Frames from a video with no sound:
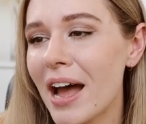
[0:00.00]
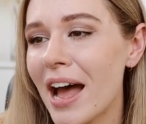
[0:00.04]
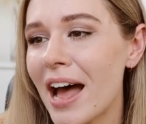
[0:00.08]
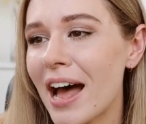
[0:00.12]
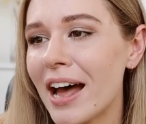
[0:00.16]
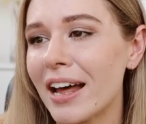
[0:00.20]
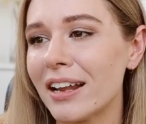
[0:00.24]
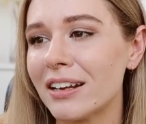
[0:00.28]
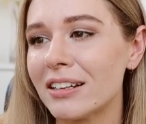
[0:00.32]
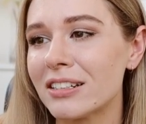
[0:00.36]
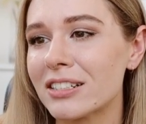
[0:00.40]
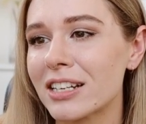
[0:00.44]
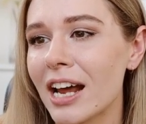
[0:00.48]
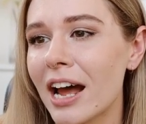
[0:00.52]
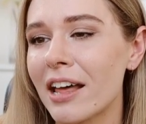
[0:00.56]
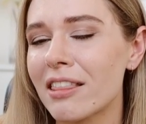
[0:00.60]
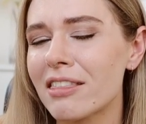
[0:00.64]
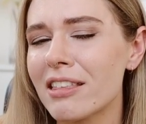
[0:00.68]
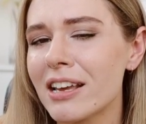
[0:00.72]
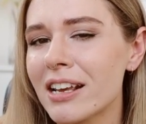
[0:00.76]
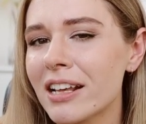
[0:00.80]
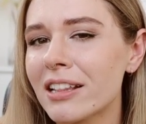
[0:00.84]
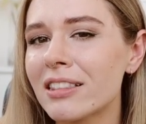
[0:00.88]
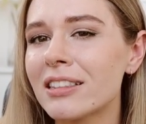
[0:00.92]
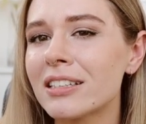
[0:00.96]
And I
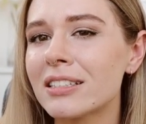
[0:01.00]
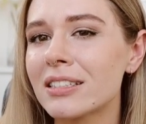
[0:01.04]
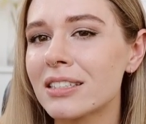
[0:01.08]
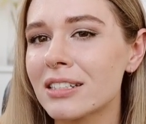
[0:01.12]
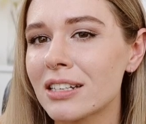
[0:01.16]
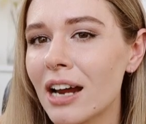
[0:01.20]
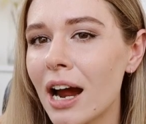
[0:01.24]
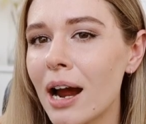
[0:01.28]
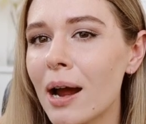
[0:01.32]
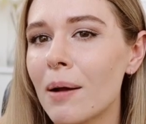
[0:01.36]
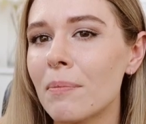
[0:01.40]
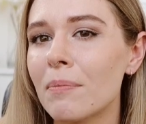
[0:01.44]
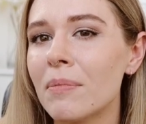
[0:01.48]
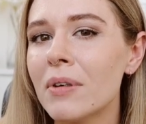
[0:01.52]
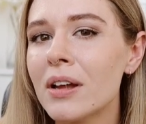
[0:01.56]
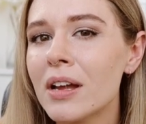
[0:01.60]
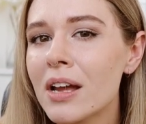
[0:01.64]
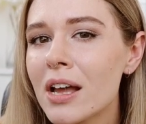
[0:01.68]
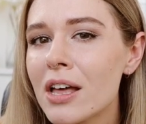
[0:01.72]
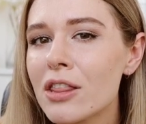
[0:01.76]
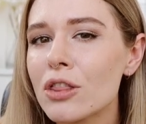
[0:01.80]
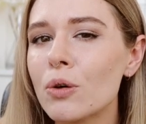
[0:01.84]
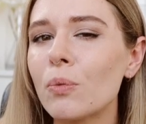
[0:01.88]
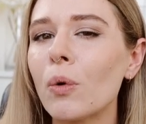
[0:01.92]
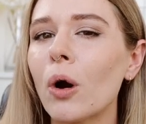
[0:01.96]
think at this time,
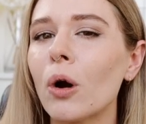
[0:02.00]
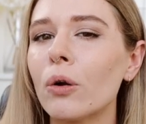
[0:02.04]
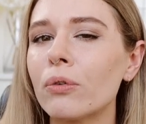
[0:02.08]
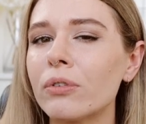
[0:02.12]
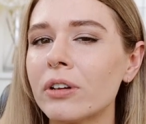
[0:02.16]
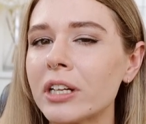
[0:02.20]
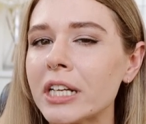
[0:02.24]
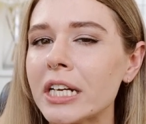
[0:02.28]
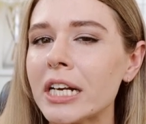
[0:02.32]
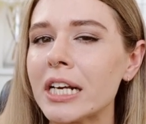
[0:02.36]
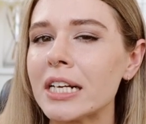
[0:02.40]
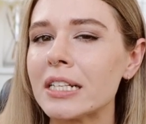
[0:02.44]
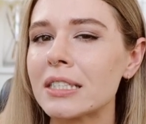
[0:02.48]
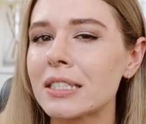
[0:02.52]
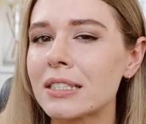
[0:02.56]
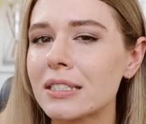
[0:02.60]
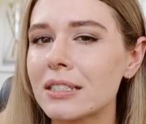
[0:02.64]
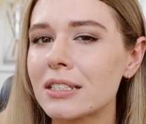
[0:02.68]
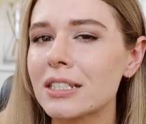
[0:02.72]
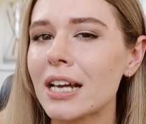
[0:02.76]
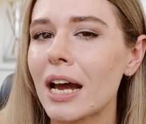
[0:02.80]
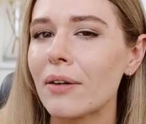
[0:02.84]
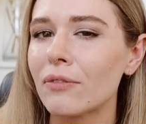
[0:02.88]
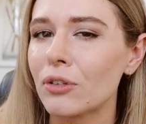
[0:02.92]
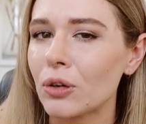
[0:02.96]
the world really needs
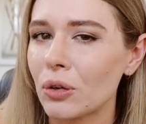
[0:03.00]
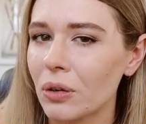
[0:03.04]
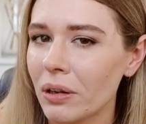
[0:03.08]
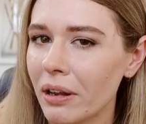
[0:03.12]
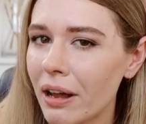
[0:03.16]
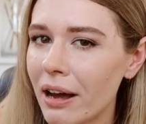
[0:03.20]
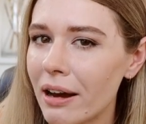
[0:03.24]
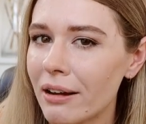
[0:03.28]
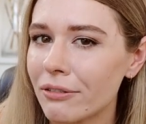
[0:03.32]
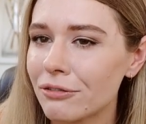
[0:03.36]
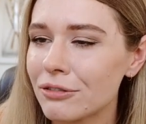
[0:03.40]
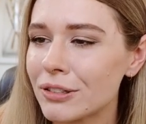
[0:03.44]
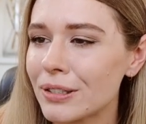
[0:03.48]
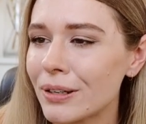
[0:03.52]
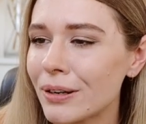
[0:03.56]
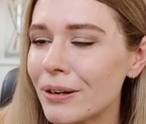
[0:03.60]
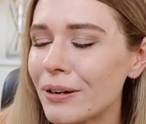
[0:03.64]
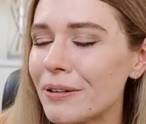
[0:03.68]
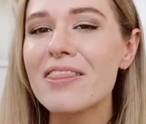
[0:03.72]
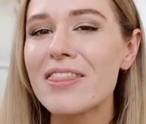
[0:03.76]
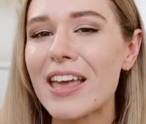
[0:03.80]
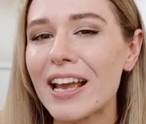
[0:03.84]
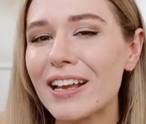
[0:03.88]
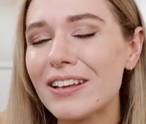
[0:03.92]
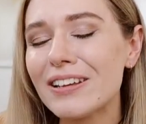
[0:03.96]
to have a good laugh. So
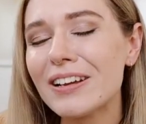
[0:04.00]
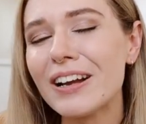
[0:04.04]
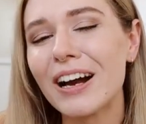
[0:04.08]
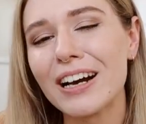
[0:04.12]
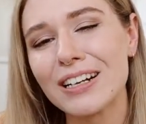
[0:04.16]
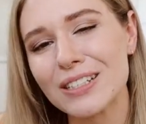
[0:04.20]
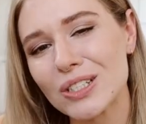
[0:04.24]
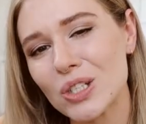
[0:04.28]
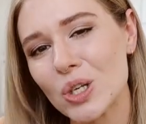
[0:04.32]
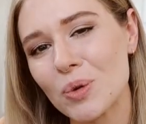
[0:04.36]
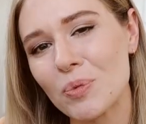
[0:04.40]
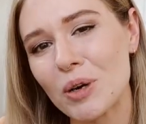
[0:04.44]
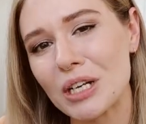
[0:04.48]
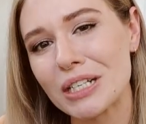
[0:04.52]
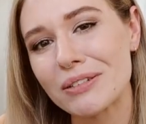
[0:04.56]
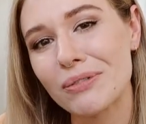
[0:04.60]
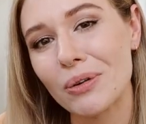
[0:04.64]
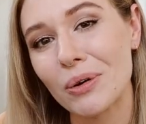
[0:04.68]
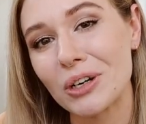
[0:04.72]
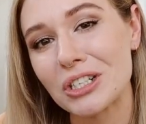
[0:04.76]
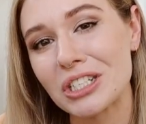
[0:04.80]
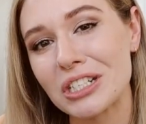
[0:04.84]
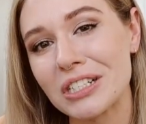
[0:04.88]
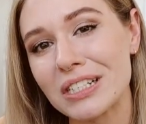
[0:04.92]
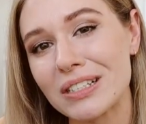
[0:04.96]
thank you guys so much for
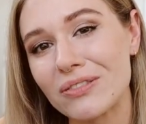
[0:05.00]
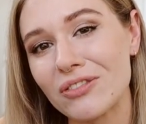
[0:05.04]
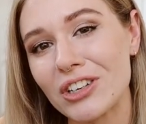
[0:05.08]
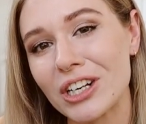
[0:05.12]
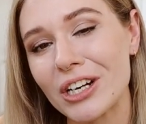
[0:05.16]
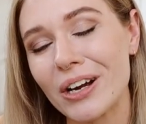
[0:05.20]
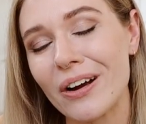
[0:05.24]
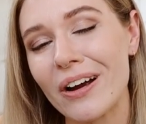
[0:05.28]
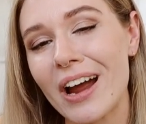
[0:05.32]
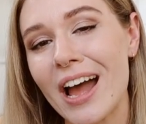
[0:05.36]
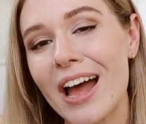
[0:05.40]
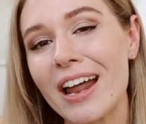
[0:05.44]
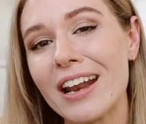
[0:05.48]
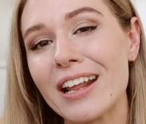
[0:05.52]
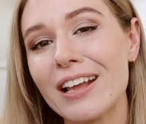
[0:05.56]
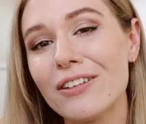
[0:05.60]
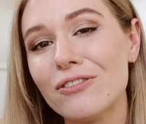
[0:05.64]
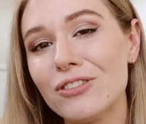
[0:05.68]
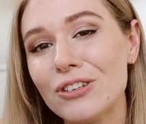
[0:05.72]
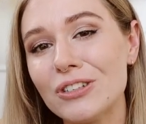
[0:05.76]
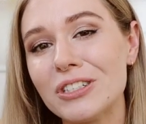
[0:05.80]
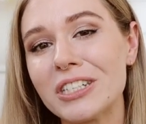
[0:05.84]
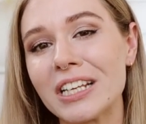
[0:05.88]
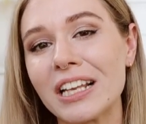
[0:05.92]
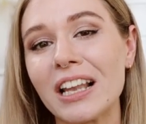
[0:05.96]
watching this video. And if
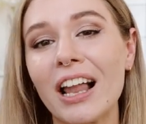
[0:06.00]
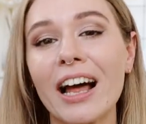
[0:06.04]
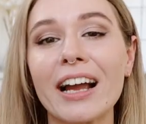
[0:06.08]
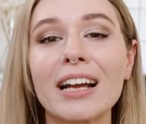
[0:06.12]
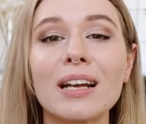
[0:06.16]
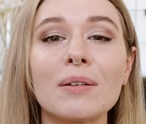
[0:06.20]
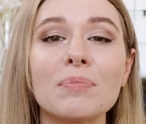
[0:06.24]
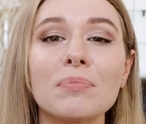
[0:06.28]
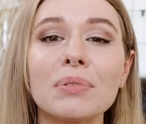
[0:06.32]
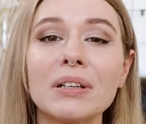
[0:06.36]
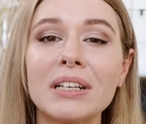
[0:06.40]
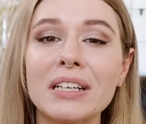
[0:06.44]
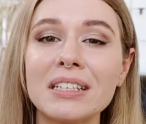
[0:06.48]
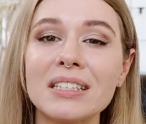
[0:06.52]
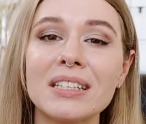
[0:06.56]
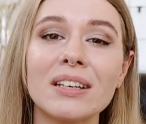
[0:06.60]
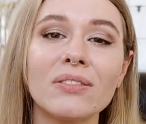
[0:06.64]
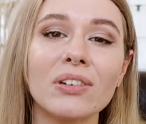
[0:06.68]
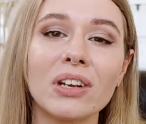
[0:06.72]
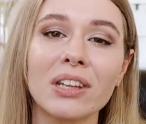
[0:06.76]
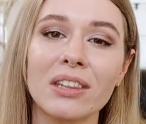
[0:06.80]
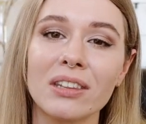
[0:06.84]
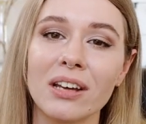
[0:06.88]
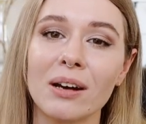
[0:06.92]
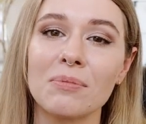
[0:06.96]
you did like it, please give
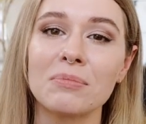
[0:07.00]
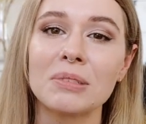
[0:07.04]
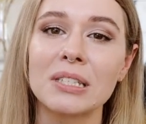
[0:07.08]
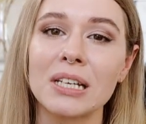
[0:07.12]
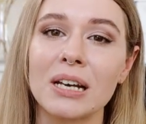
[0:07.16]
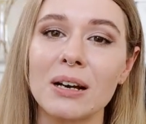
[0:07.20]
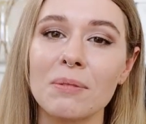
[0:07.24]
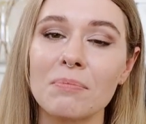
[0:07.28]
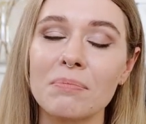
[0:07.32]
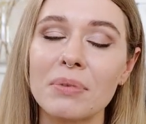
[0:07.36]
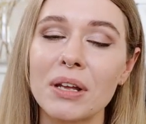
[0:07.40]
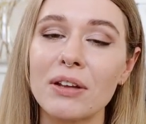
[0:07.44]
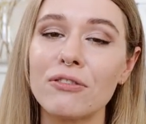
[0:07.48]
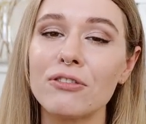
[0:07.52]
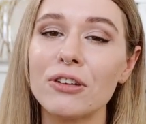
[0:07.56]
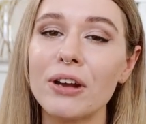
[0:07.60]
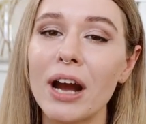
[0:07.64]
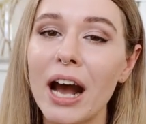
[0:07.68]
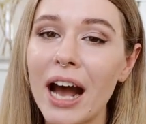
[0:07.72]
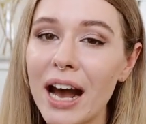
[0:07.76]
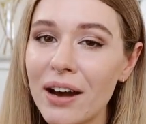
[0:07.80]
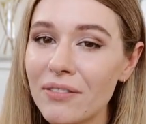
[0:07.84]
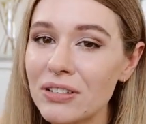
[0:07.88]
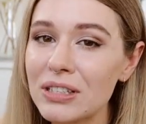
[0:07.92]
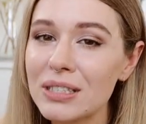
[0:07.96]
it a thumbs up. If you
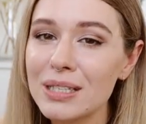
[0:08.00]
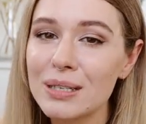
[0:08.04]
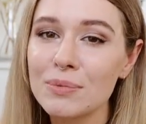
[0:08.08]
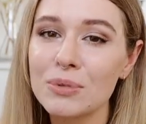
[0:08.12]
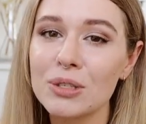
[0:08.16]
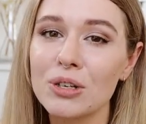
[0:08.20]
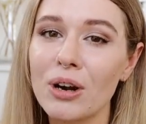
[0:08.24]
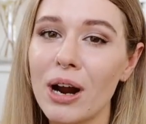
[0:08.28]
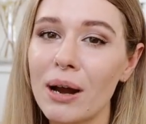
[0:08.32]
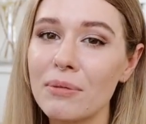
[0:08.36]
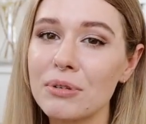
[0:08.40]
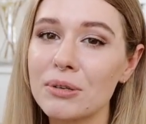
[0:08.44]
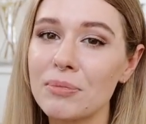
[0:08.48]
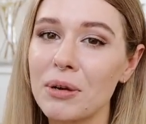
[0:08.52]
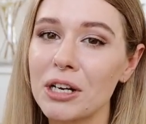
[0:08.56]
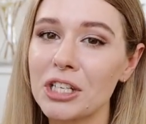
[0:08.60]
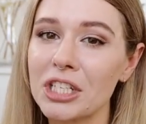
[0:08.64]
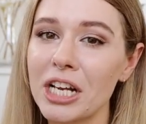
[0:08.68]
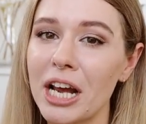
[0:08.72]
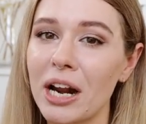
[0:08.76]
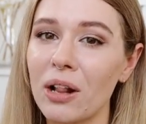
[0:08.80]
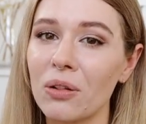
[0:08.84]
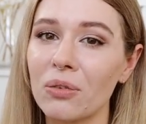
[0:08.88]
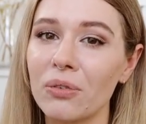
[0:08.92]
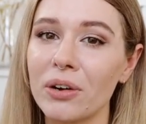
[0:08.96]
haven't subscribed to my
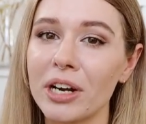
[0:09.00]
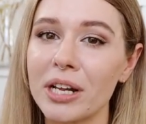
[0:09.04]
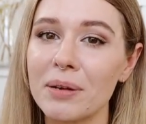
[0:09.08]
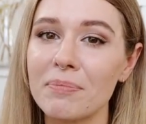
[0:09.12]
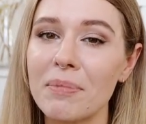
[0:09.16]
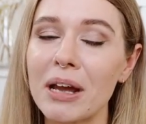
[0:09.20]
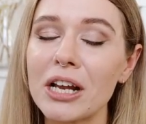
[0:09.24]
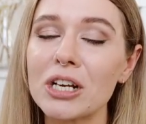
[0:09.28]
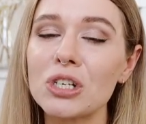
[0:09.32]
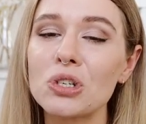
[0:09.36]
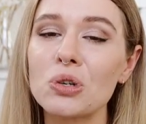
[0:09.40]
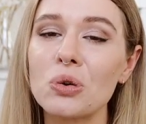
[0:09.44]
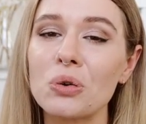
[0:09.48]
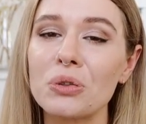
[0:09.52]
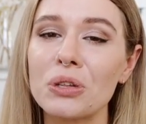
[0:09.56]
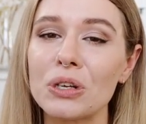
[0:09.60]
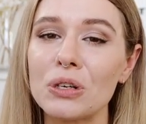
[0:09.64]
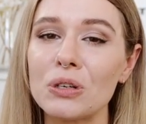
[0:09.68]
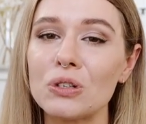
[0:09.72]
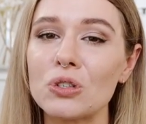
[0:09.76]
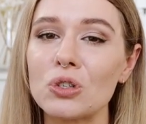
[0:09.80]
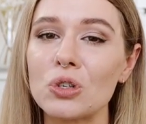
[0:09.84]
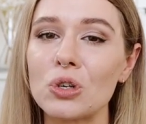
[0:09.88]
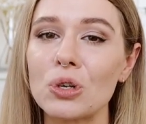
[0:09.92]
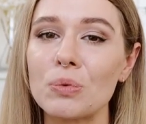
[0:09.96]
channel already, make sure that
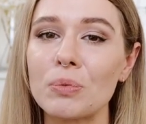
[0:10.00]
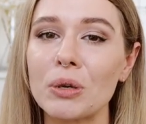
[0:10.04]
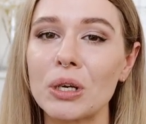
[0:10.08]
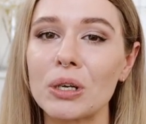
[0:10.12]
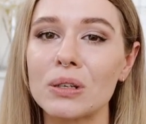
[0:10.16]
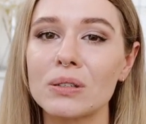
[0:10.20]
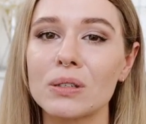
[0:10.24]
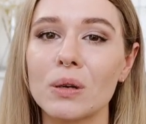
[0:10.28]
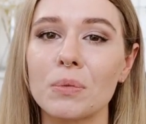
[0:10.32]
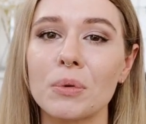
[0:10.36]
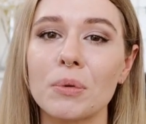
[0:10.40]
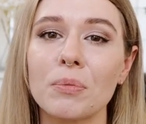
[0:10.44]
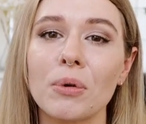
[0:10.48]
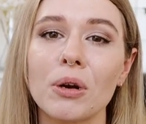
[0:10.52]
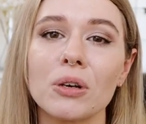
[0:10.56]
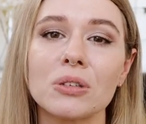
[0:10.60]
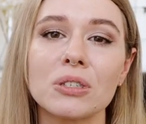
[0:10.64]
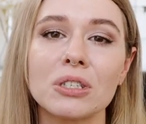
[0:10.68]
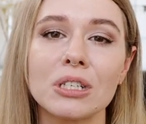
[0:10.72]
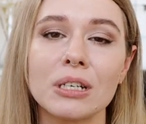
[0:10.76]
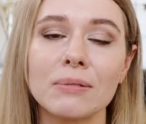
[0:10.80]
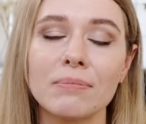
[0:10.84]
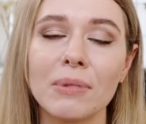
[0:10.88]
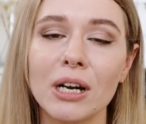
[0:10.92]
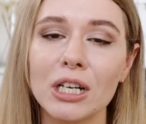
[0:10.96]
you do because I'll be
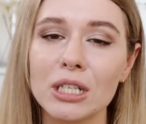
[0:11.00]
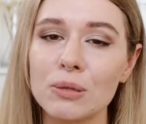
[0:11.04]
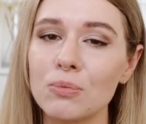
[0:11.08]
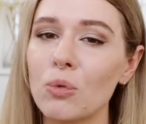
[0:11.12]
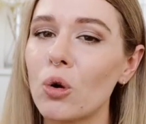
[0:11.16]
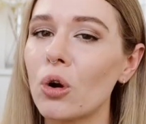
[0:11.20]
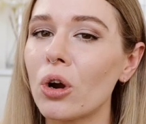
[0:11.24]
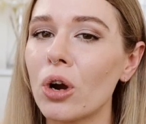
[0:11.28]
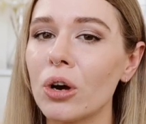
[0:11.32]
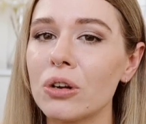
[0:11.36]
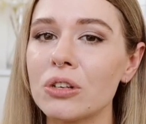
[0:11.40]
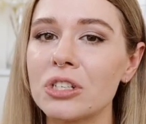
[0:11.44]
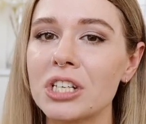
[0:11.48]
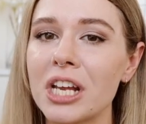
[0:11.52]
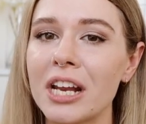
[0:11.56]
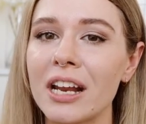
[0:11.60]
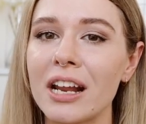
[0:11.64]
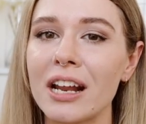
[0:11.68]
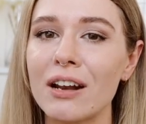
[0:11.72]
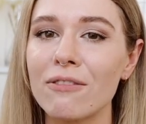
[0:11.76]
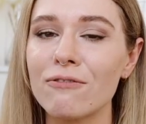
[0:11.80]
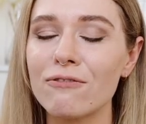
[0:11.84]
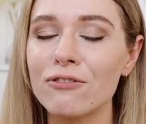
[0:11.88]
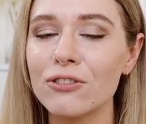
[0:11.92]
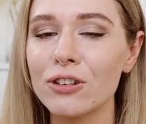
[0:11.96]
posting much more content
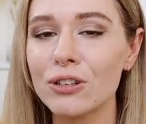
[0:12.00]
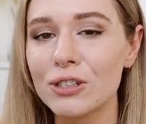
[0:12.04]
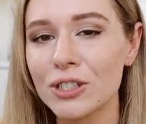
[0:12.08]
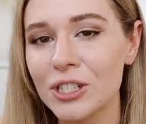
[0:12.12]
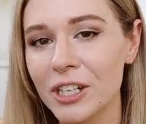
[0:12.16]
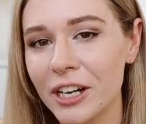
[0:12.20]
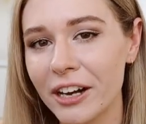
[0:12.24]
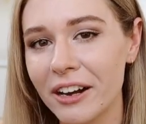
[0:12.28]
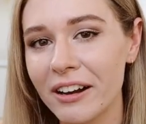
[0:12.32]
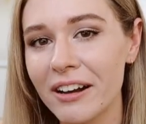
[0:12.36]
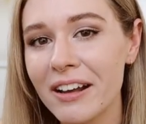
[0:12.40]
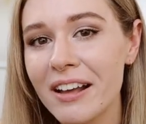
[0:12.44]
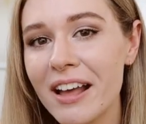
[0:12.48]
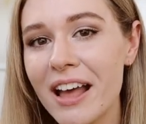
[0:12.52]
in future.